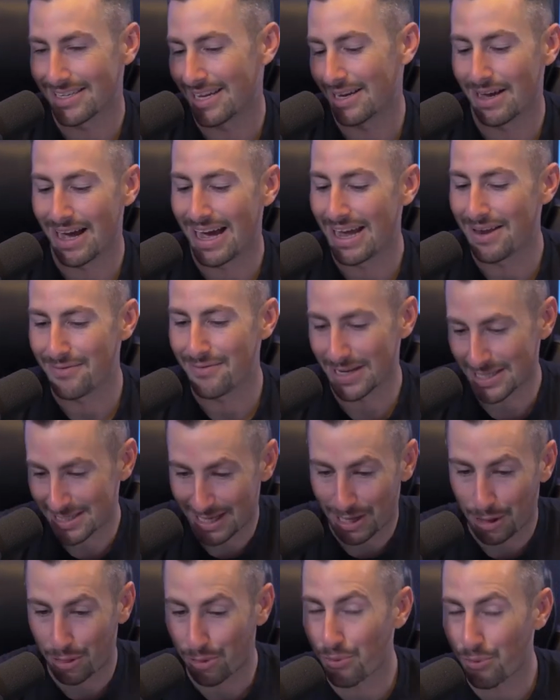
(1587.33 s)
I, I invested
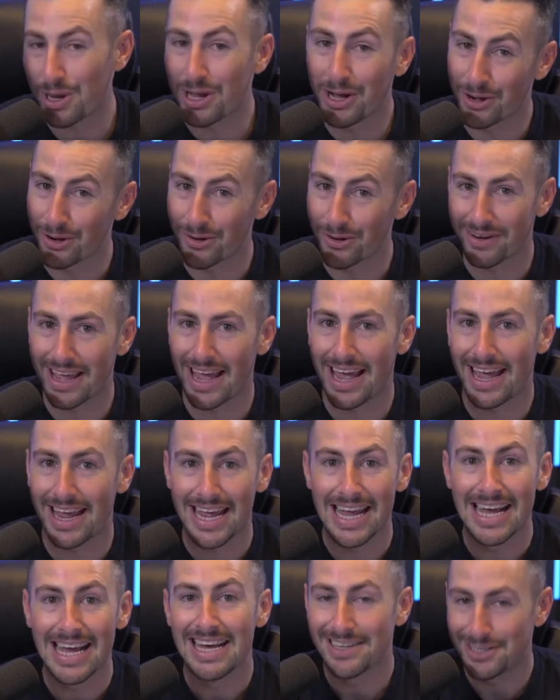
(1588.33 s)
like three hundred
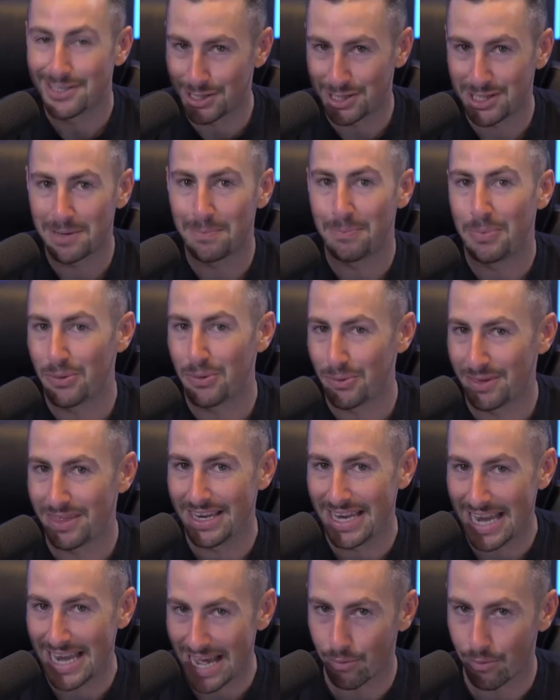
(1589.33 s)
K just to build the
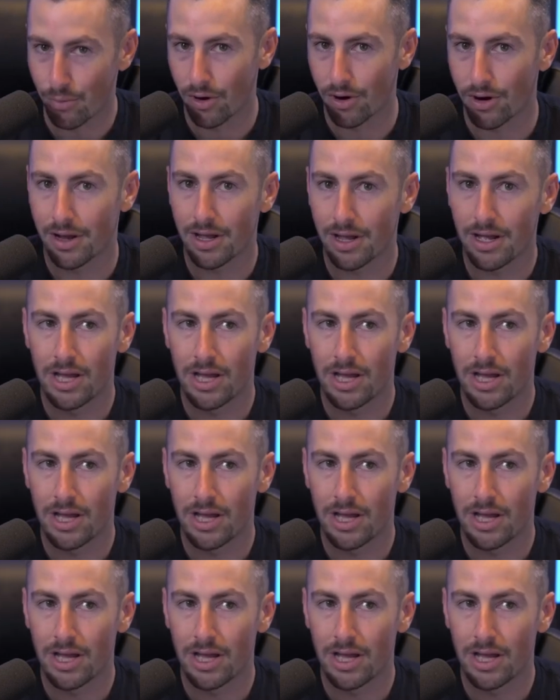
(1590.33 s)
network